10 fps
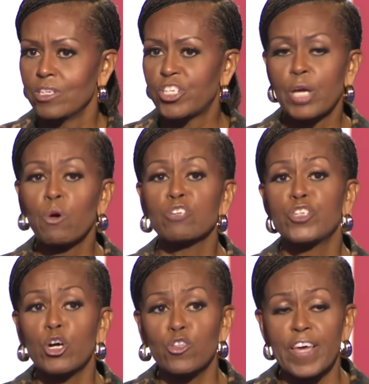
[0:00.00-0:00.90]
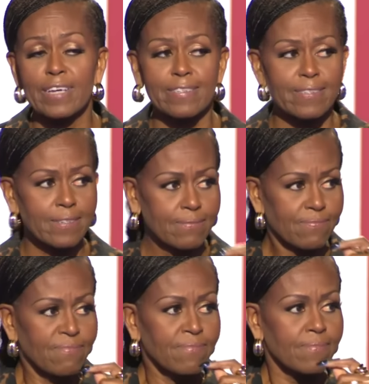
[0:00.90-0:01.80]
She will do this
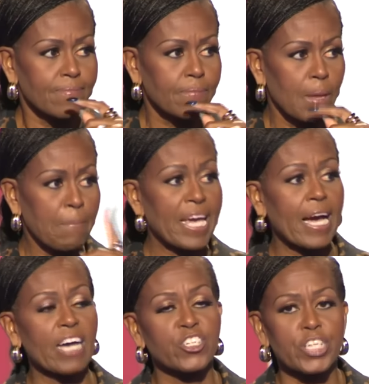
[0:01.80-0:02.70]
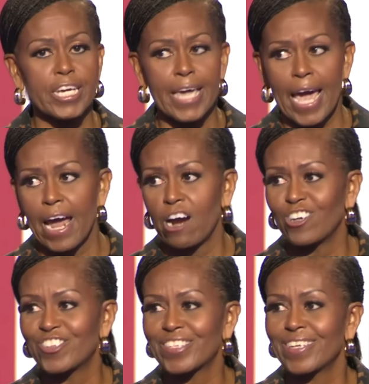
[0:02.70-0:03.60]
because she
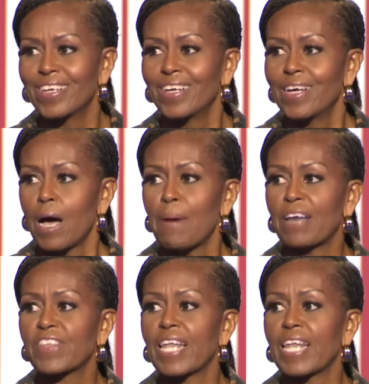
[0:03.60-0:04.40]
cares about the